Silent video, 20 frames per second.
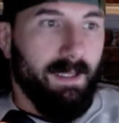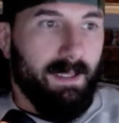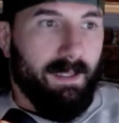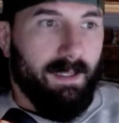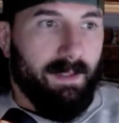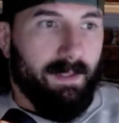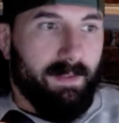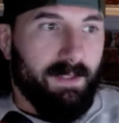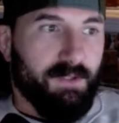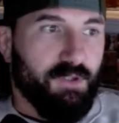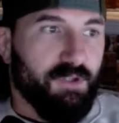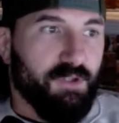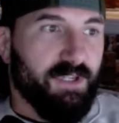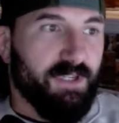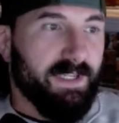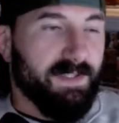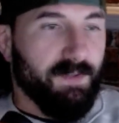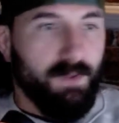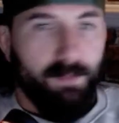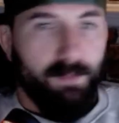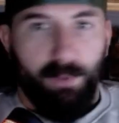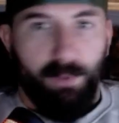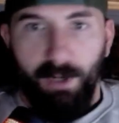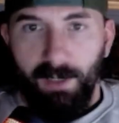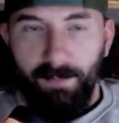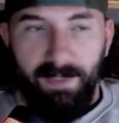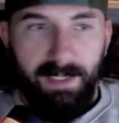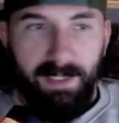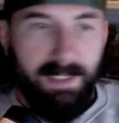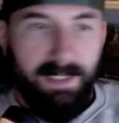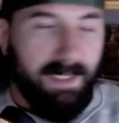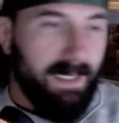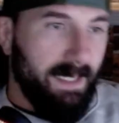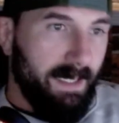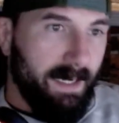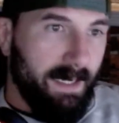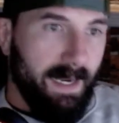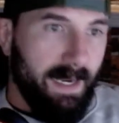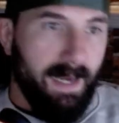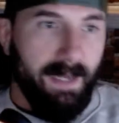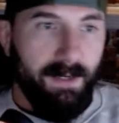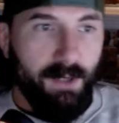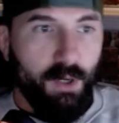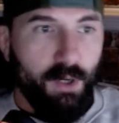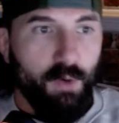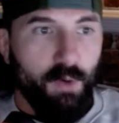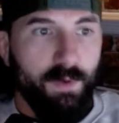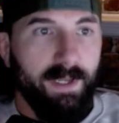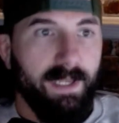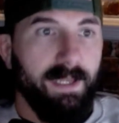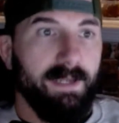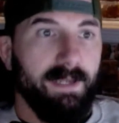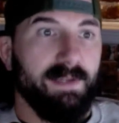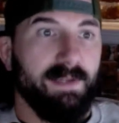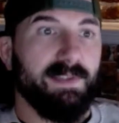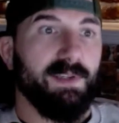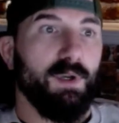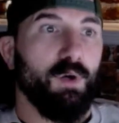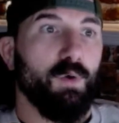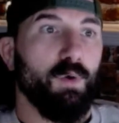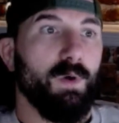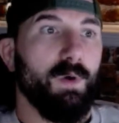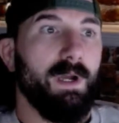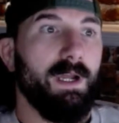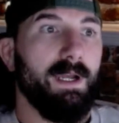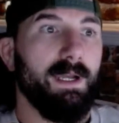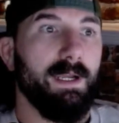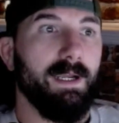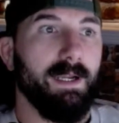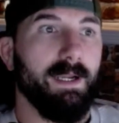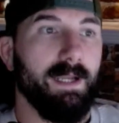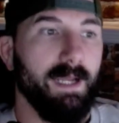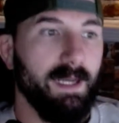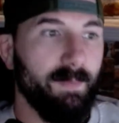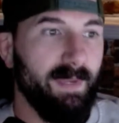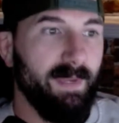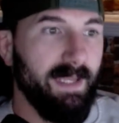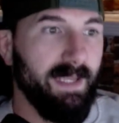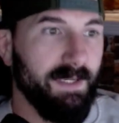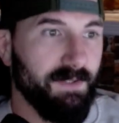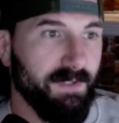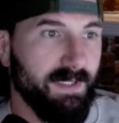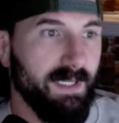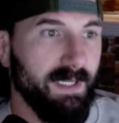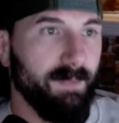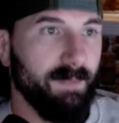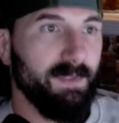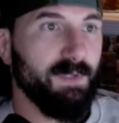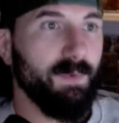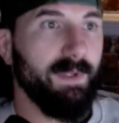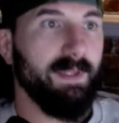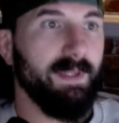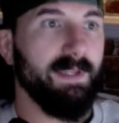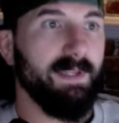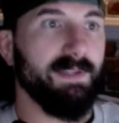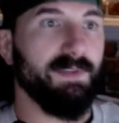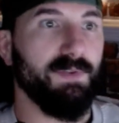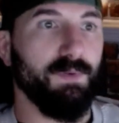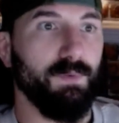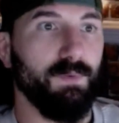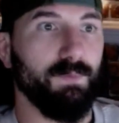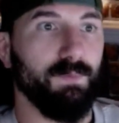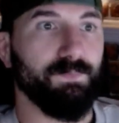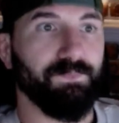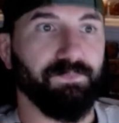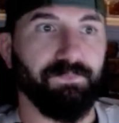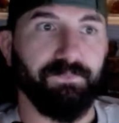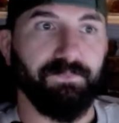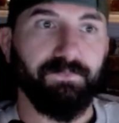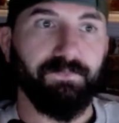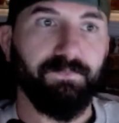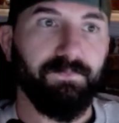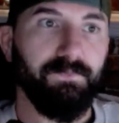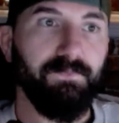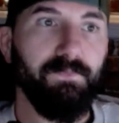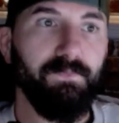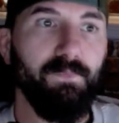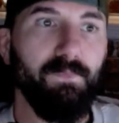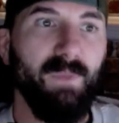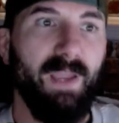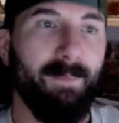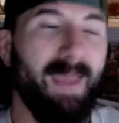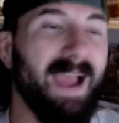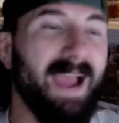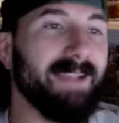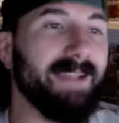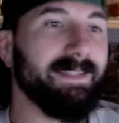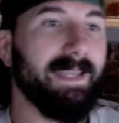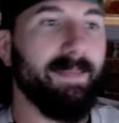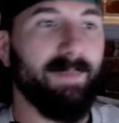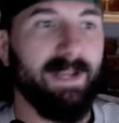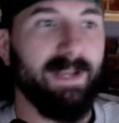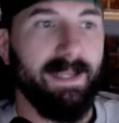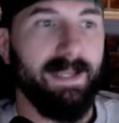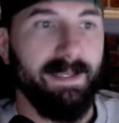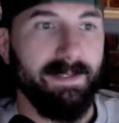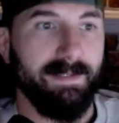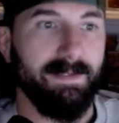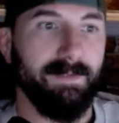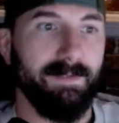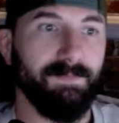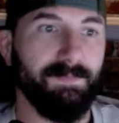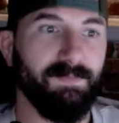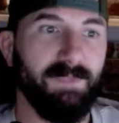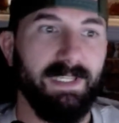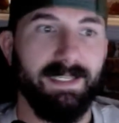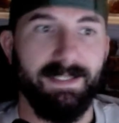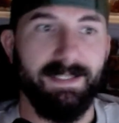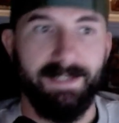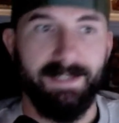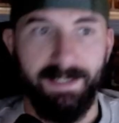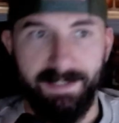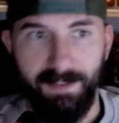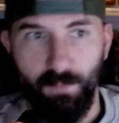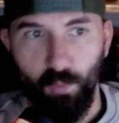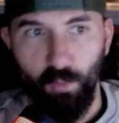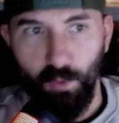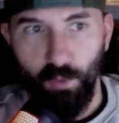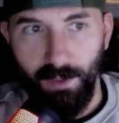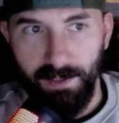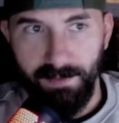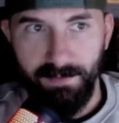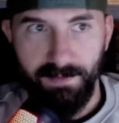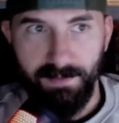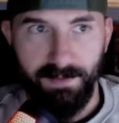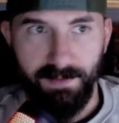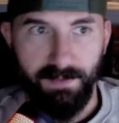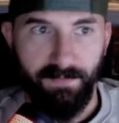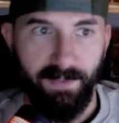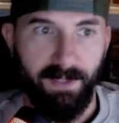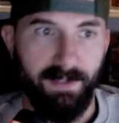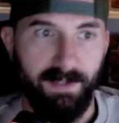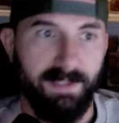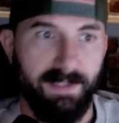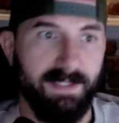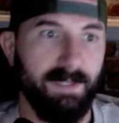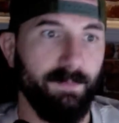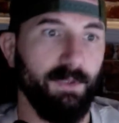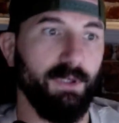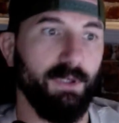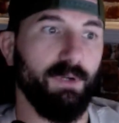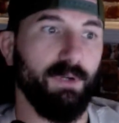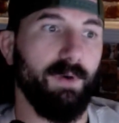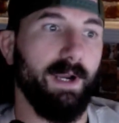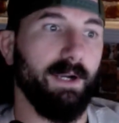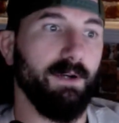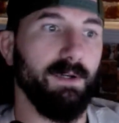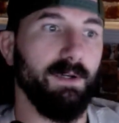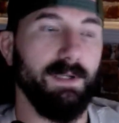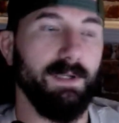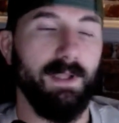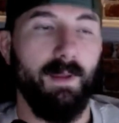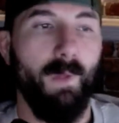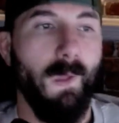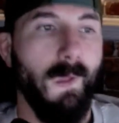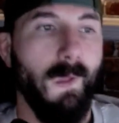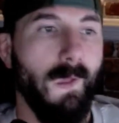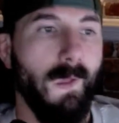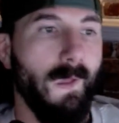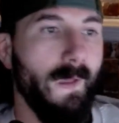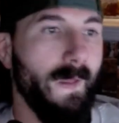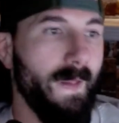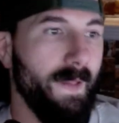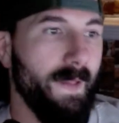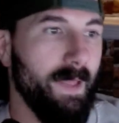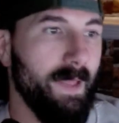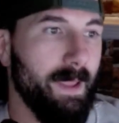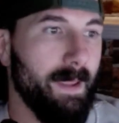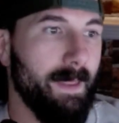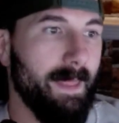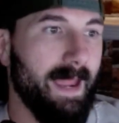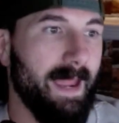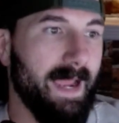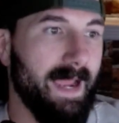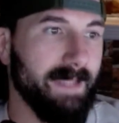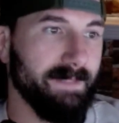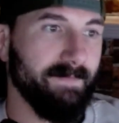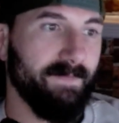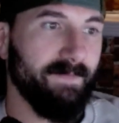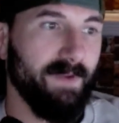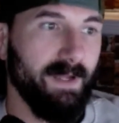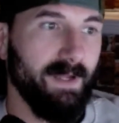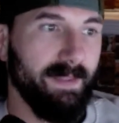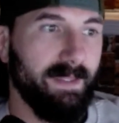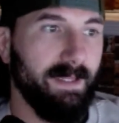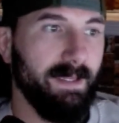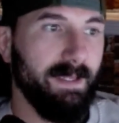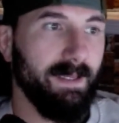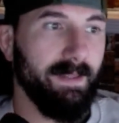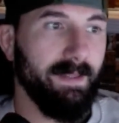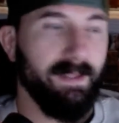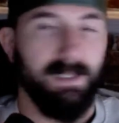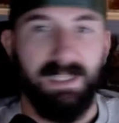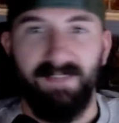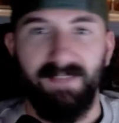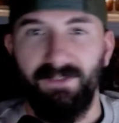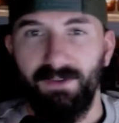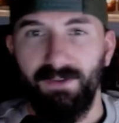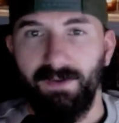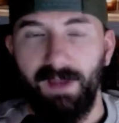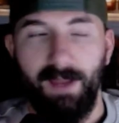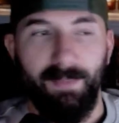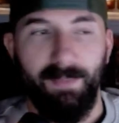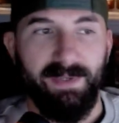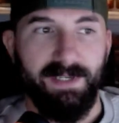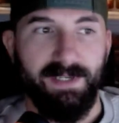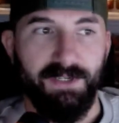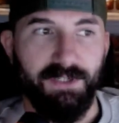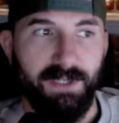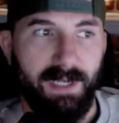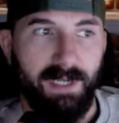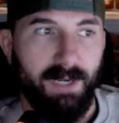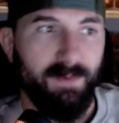jiu-jitsu department, gi and no gi. So going to be interesting between these two. Max Gimenis, 6-1, so very similar record. Hasn't fought the level of competition, I would